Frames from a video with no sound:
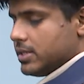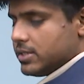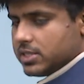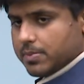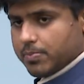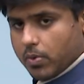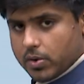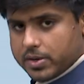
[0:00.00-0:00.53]
This
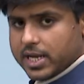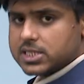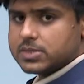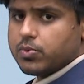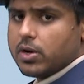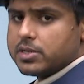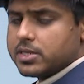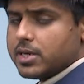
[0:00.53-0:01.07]
report has
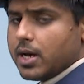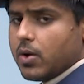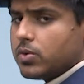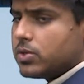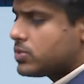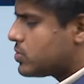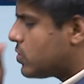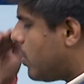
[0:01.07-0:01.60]
pointed
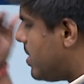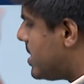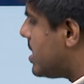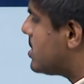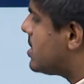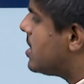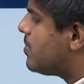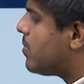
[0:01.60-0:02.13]
out, so many
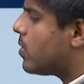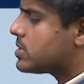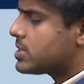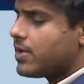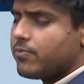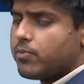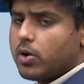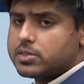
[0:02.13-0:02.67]
other reports
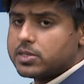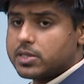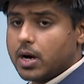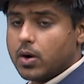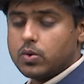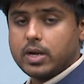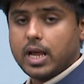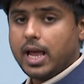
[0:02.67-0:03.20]
have pointed
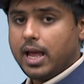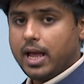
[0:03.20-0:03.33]
out,